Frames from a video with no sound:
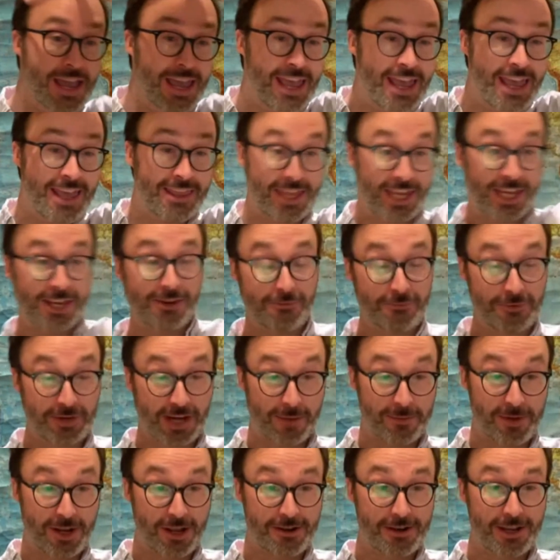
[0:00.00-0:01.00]
thank you for
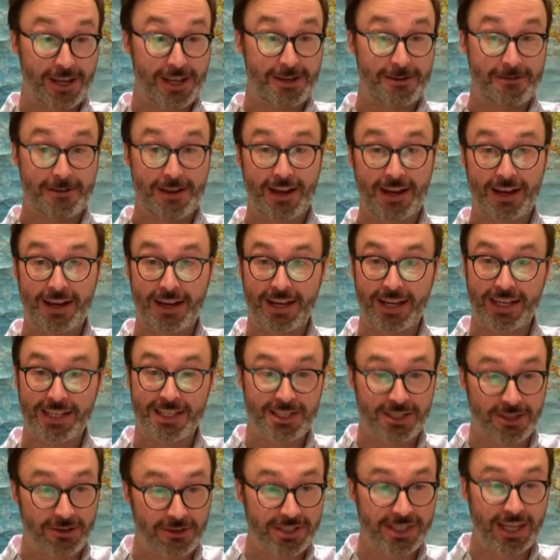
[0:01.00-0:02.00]
coming on in.
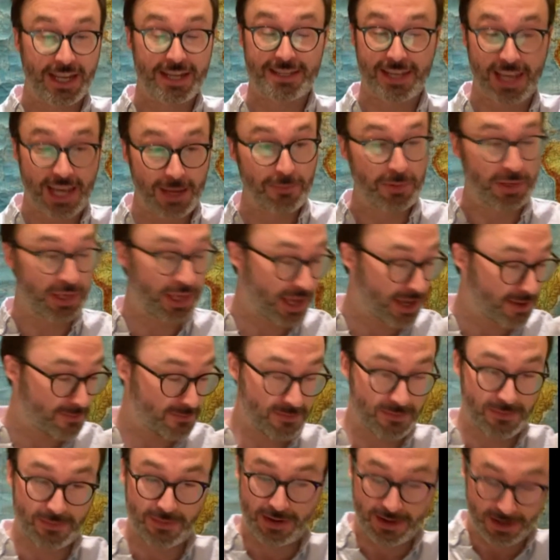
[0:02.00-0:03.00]
It's Thursday. It's 8
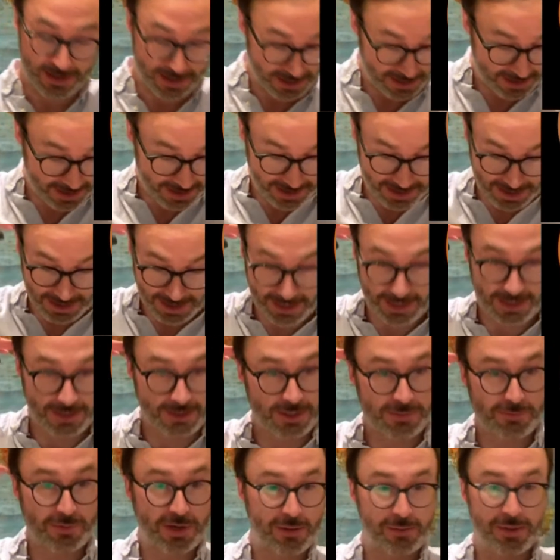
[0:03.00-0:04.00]
p.m.
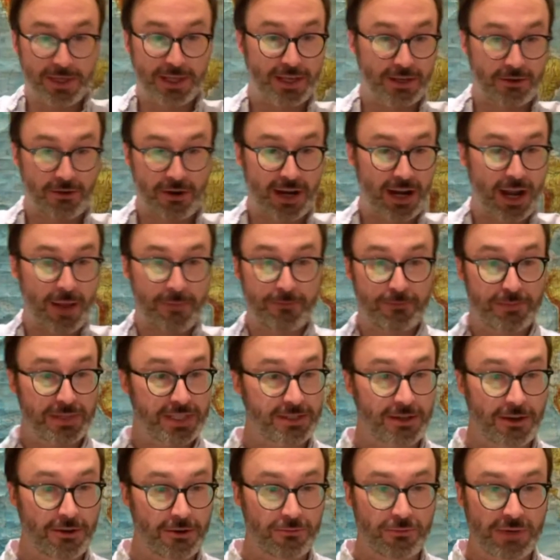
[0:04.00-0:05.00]
There's probably a great
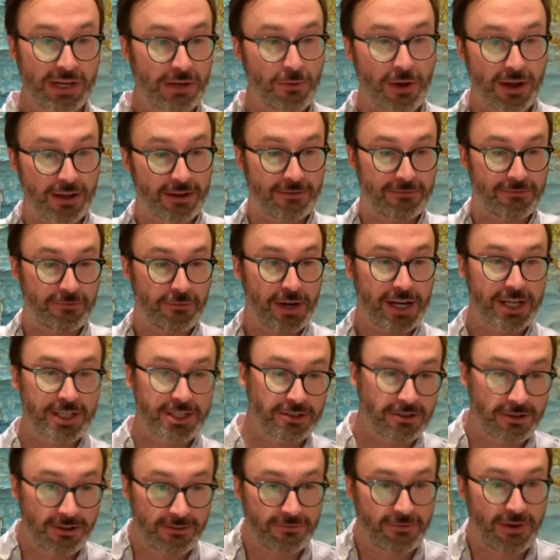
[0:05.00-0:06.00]
episode rerun of
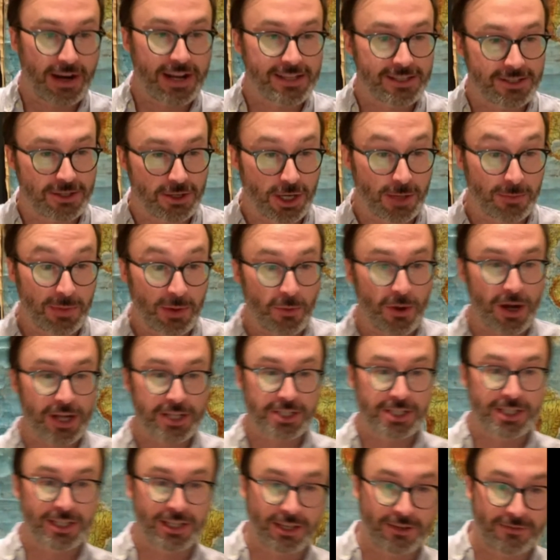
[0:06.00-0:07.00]
Frasier or Friends you could be
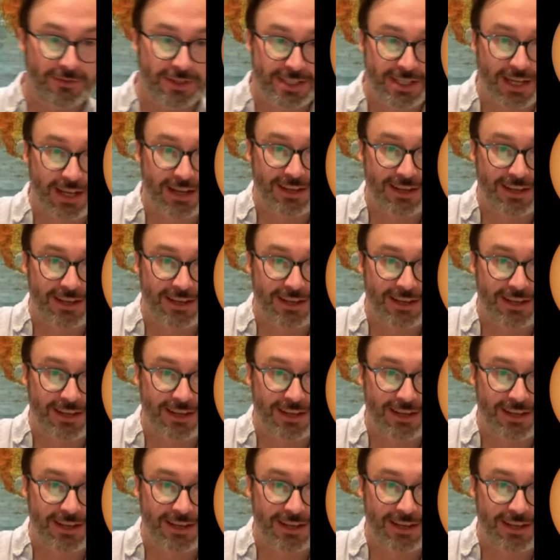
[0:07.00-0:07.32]
watching. You've decided to